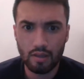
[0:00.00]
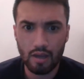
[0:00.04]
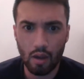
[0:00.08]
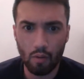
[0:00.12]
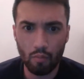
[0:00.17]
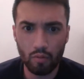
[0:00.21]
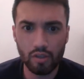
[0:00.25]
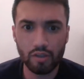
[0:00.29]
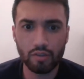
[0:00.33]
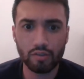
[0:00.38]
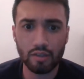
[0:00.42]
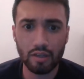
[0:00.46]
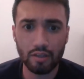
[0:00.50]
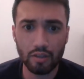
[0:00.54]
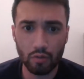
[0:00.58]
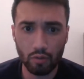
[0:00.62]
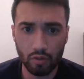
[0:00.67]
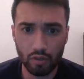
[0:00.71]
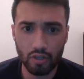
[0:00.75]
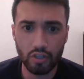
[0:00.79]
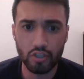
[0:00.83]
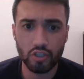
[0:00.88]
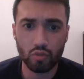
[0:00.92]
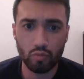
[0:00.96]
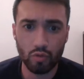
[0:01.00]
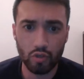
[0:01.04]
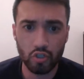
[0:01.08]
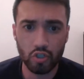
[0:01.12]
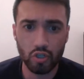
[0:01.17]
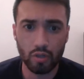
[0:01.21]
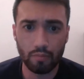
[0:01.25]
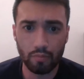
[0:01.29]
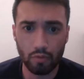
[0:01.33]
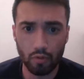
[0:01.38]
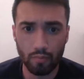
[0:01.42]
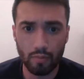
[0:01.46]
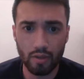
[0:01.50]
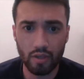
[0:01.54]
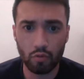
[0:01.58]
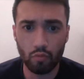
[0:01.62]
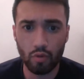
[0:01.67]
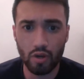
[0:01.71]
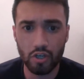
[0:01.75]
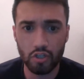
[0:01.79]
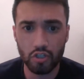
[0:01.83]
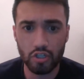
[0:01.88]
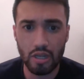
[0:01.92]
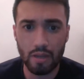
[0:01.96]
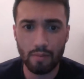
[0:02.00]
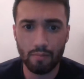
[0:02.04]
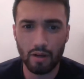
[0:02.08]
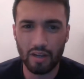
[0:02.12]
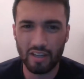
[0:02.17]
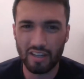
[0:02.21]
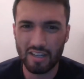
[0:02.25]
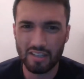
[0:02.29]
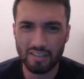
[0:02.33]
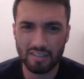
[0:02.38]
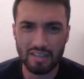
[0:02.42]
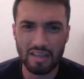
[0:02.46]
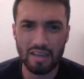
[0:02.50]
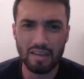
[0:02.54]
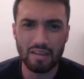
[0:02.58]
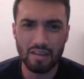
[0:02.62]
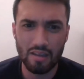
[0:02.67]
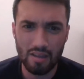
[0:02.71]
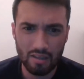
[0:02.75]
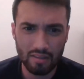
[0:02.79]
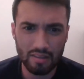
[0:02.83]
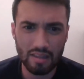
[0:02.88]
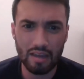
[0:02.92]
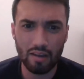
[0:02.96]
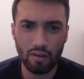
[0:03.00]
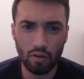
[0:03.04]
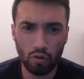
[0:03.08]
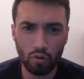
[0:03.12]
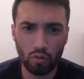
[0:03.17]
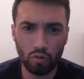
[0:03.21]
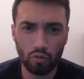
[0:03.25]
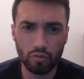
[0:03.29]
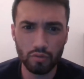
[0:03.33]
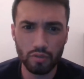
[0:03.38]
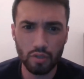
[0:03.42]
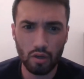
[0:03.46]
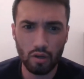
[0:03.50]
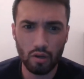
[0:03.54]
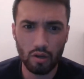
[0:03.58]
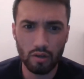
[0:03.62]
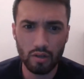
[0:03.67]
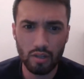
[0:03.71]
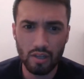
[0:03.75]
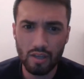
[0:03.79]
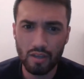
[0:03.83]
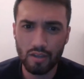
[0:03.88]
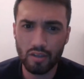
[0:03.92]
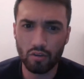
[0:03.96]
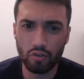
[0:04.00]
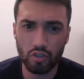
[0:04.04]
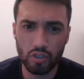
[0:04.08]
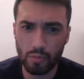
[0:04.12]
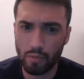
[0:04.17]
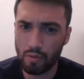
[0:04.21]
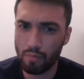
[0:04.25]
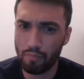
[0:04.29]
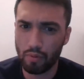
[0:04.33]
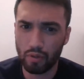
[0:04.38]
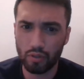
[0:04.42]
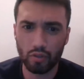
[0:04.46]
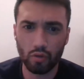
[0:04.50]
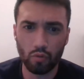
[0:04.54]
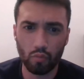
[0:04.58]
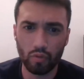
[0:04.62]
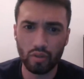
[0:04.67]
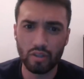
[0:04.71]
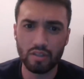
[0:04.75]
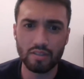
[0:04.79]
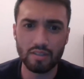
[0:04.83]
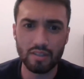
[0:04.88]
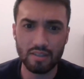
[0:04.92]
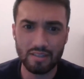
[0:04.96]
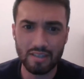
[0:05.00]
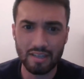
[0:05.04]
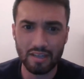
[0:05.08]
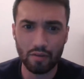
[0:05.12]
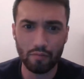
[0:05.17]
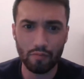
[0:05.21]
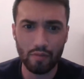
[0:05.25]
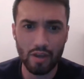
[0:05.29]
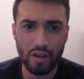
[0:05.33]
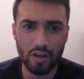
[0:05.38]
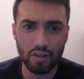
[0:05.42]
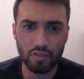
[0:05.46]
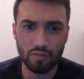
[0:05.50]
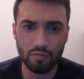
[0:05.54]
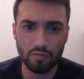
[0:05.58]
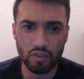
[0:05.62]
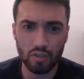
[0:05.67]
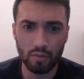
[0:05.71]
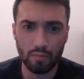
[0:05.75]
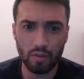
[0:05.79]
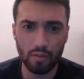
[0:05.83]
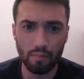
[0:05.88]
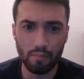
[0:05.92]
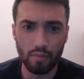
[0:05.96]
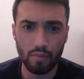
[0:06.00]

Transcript: I really thought they were going to switch up their mid-range game, but I guess they they hold on. You know, Jimmy Butler really did take advantage of some of the